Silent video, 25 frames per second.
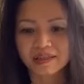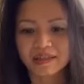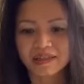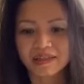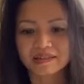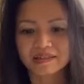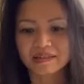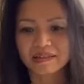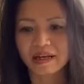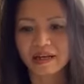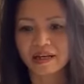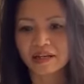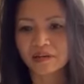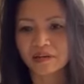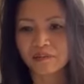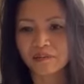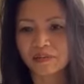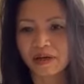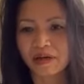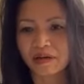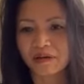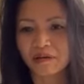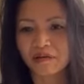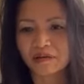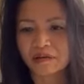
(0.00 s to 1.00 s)
it's not
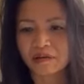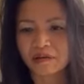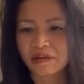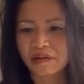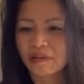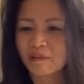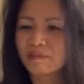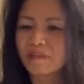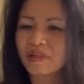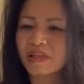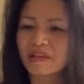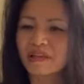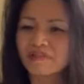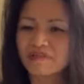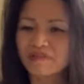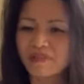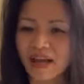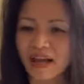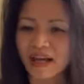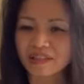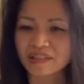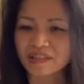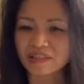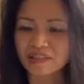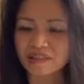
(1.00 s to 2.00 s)
about the me
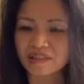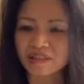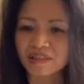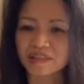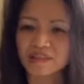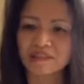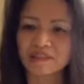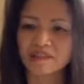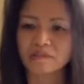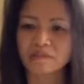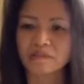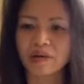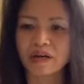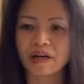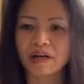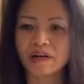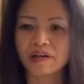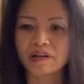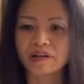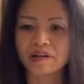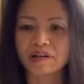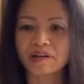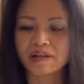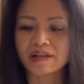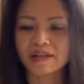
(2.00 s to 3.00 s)
factor, it's
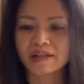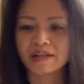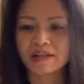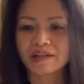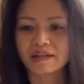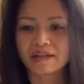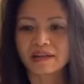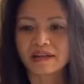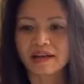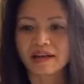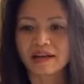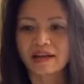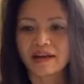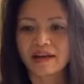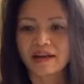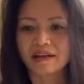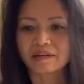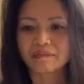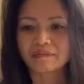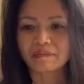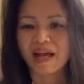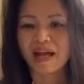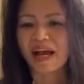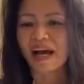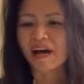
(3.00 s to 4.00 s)
about
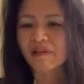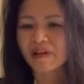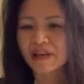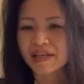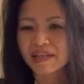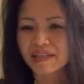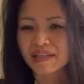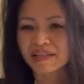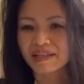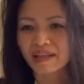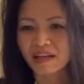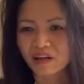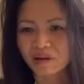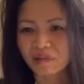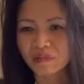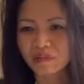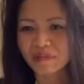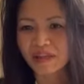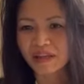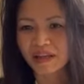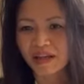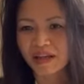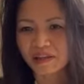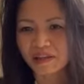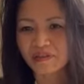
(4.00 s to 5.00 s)
um, how I can help
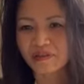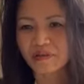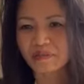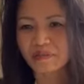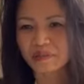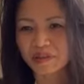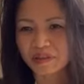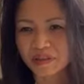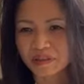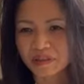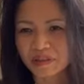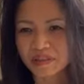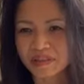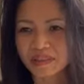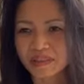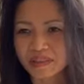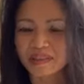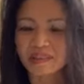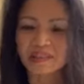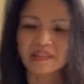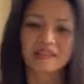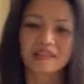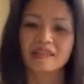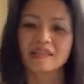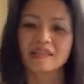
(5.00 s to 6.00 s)
the other person.